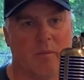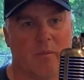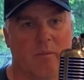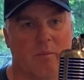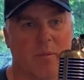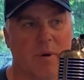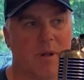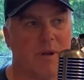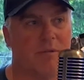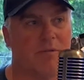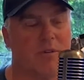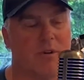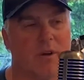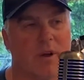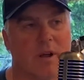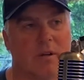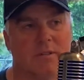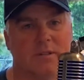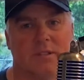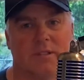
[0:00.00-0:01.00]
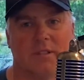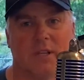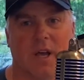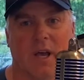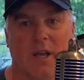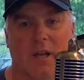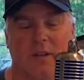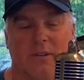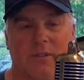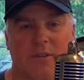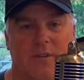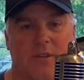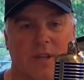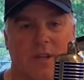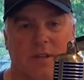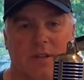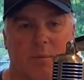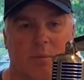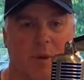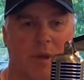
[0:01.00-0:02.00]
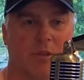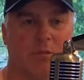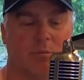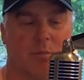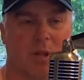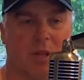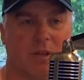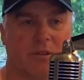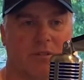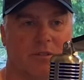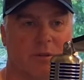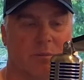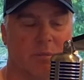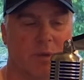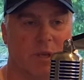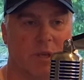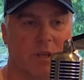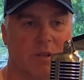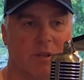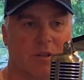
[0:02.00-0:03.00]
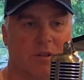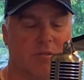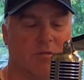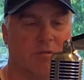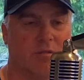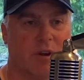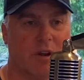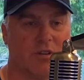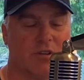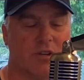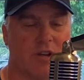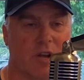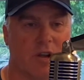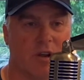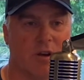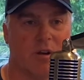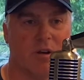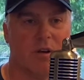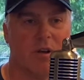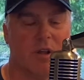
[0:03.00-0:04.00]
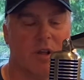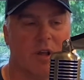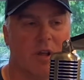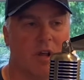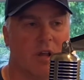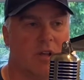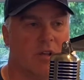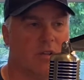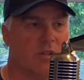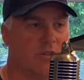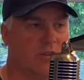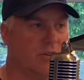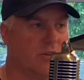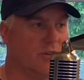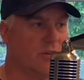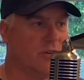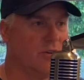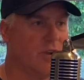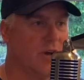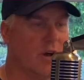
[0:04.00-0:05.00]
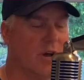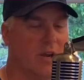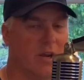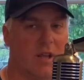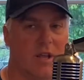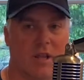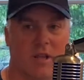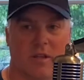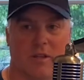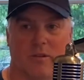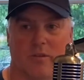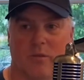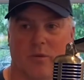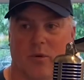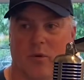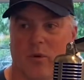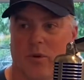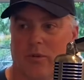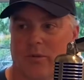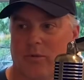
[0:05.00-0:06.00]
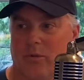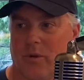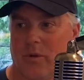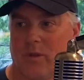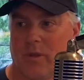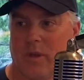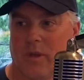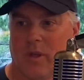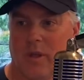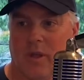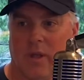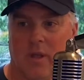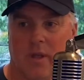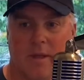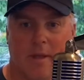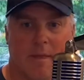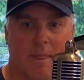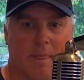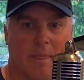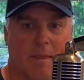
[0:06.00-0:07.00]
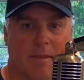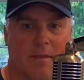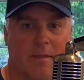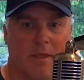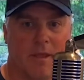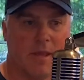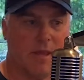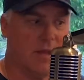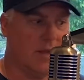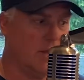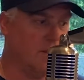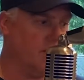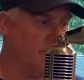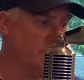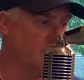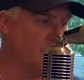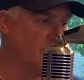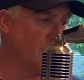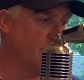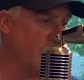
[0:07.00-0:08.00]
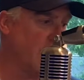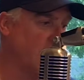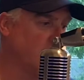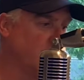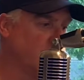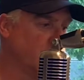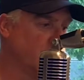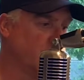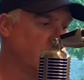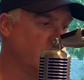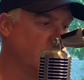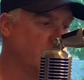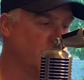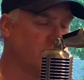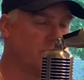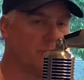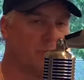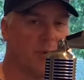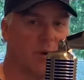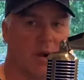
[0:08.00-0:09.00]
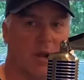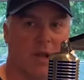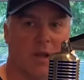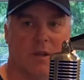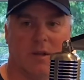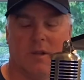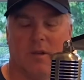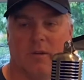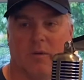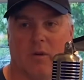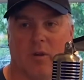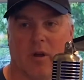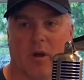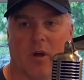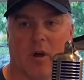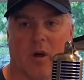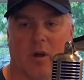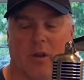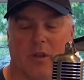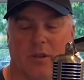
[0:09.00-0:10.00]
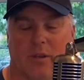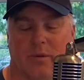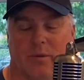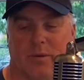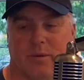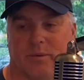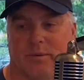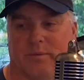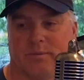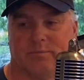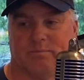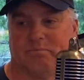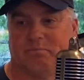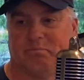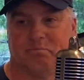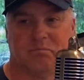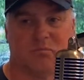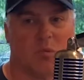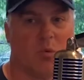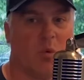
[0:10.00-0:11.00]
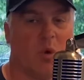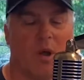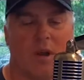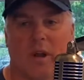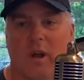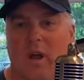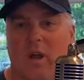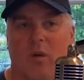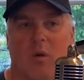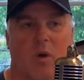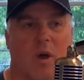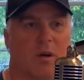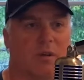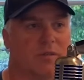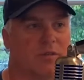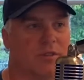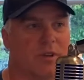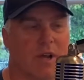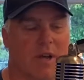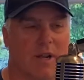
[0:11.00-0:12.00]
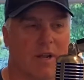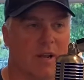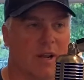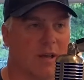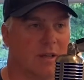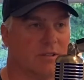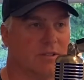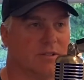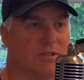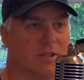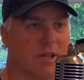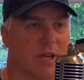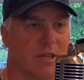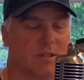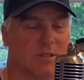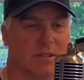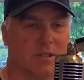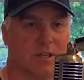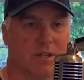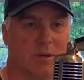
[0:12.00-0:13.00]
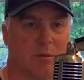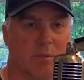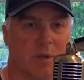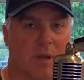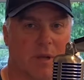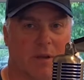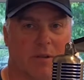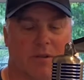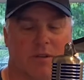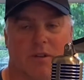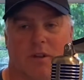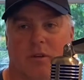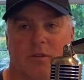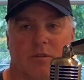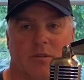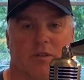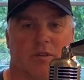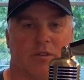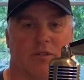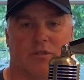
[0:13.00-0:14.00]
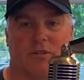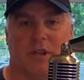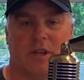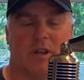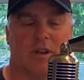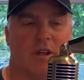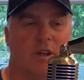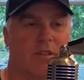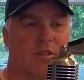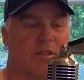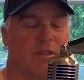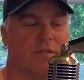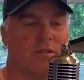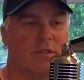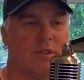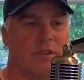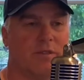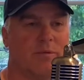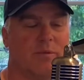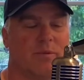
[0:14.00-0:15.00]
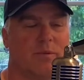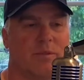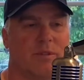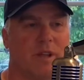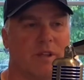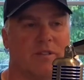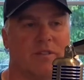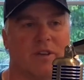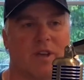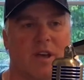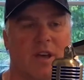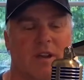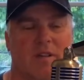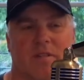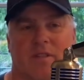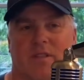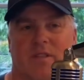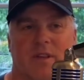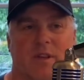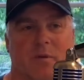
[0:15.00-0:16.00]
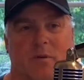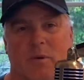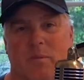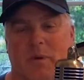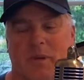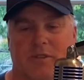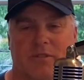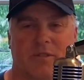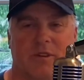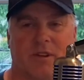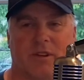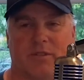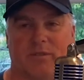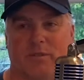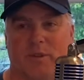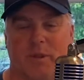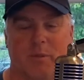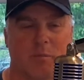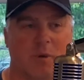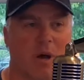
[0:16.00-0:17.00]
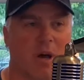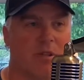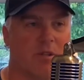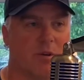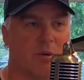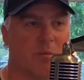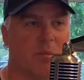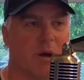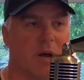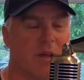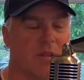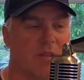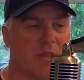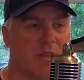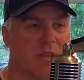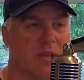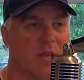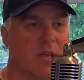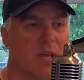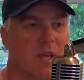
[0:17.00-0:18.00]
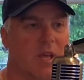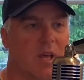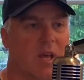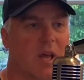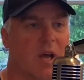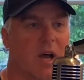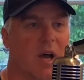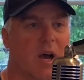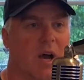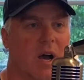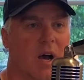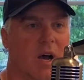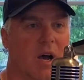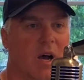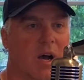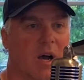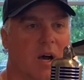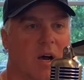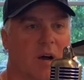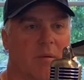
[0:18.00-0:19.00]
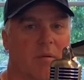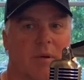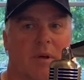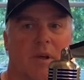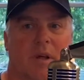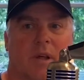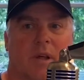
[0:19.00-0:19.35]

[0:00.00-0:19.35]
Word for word: But if you're outside, isn't that the best place to be in the fresh air? You're not indoors where the the virus can spread are you why not go outside and exercise a little bit? You know, you're staying healthy. So that's that's kind of the thing where my son is really bothered by the uh,